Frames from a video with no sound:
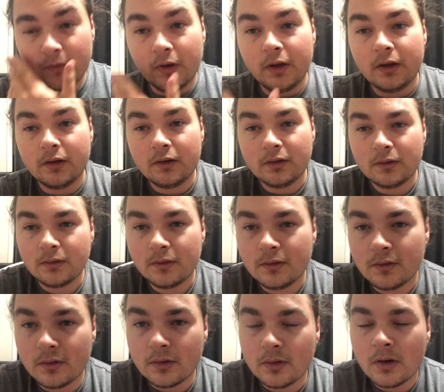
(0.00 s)
like,
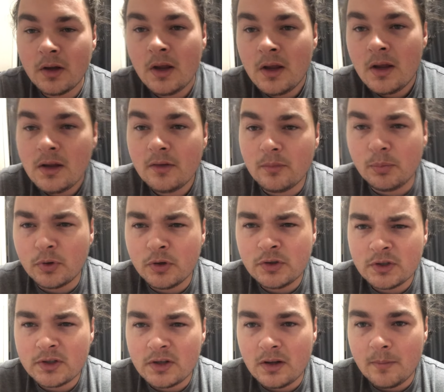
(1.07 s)
so it's a
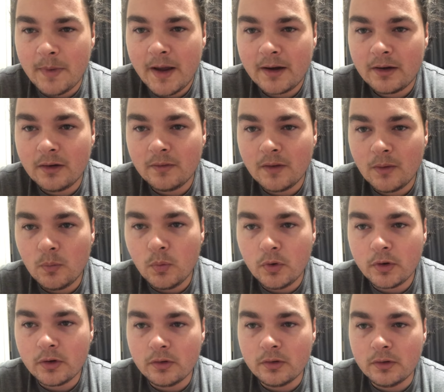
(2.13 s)
project in the background that I'm
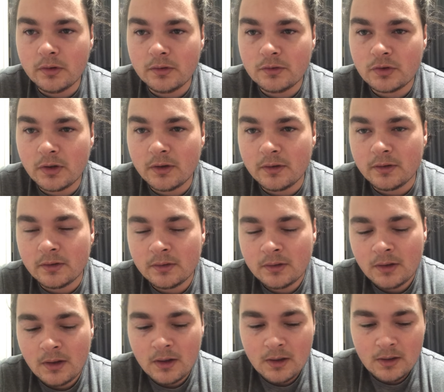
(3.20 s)
working on, trying to
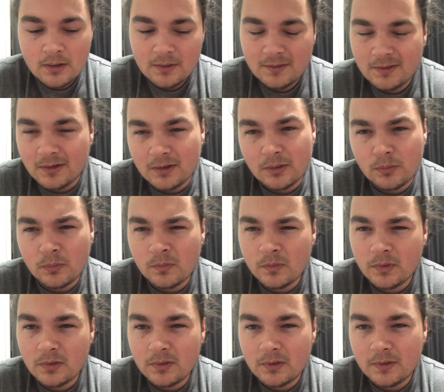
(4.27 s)
see
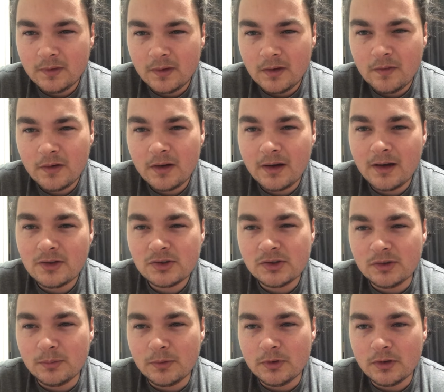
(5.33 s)
see if it can
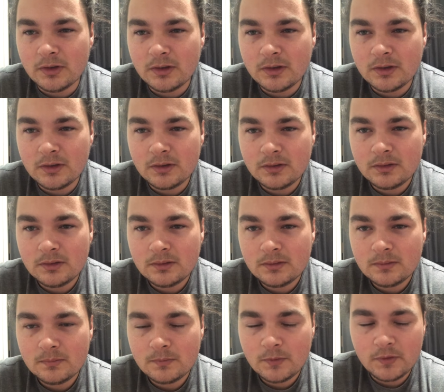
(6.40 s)
actually be uh,
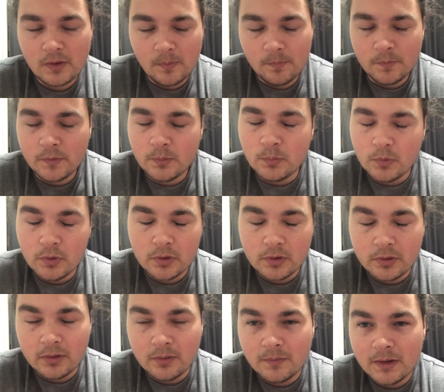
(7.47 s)
something to work
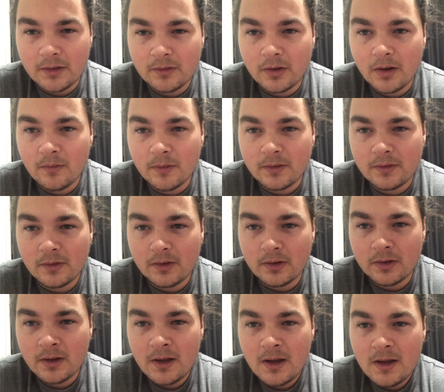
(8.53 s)
on in the meantime. It's uh,
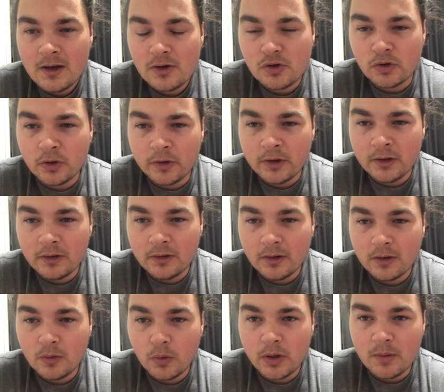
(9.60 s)
growing
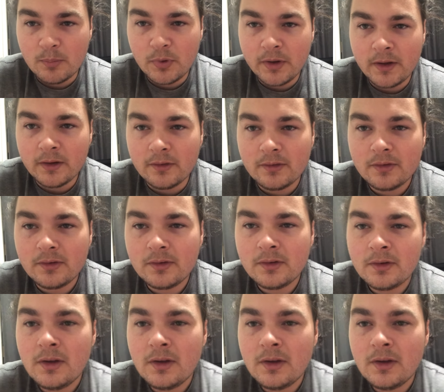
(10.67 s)
aquatic plants